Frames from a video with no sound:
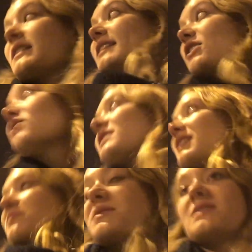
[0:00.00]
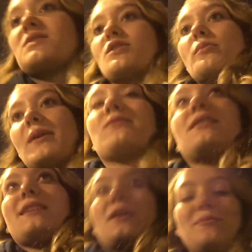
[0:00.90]
Literally campus is so bad
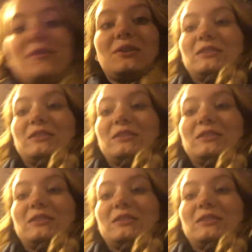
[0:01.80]
right now, I'm very